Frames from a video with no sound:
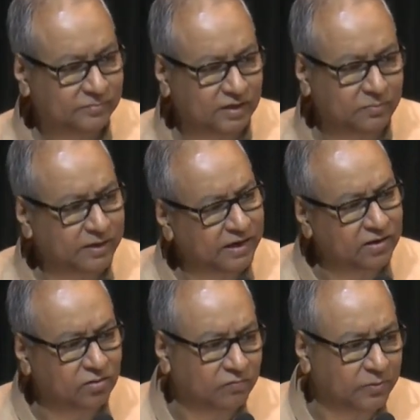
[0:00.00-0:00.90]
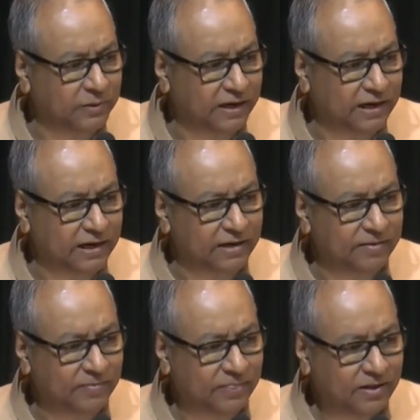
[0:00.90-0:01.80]
They'll be taken over by AI.
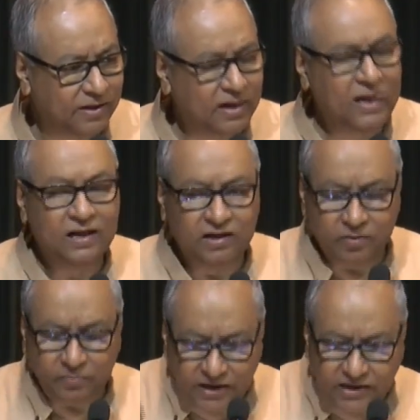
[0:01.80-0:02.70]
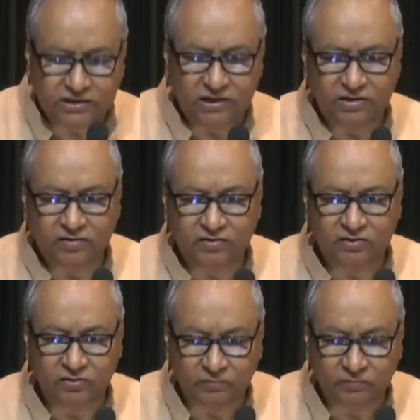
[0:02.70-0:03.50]
There'll be initial resistance.